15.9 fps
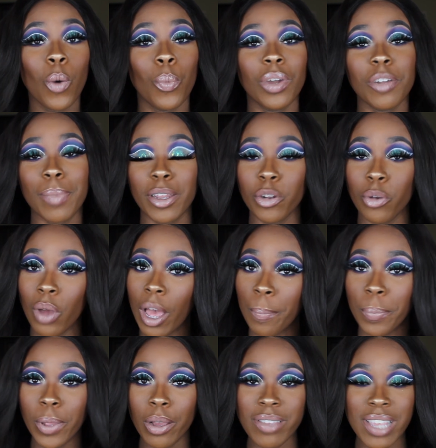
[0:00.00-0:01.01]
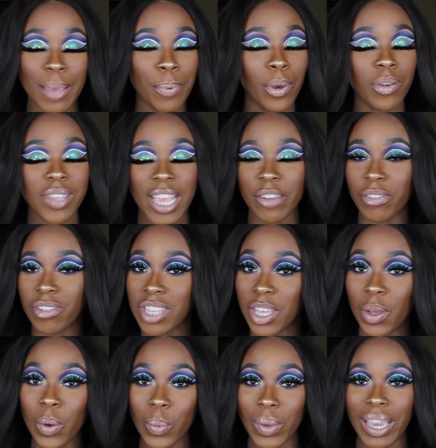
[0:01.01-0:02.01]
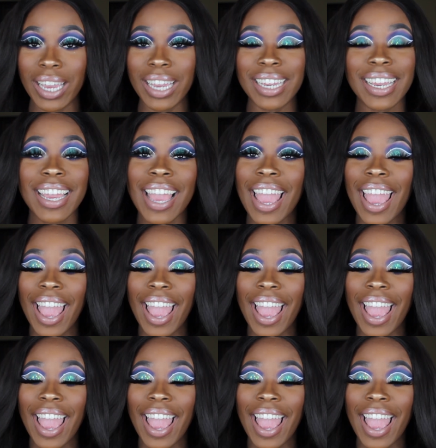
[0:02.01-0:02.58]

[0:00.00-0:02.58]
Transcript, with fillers: one of my new uploads I post every single week.